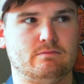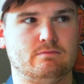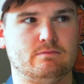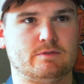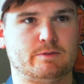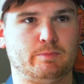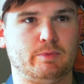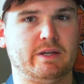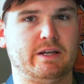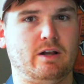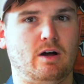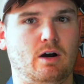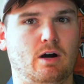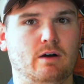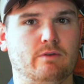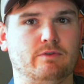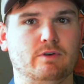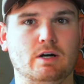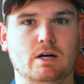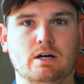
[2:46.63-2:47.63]
split
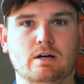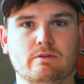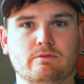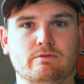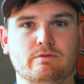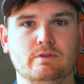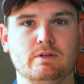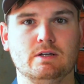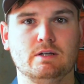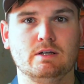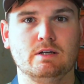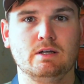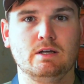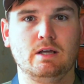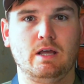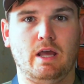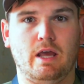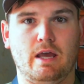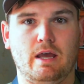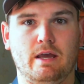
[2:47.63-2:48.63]
off of
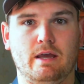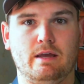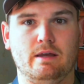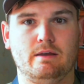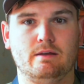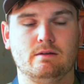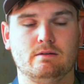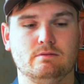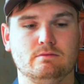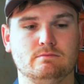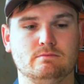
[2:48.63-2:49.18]
a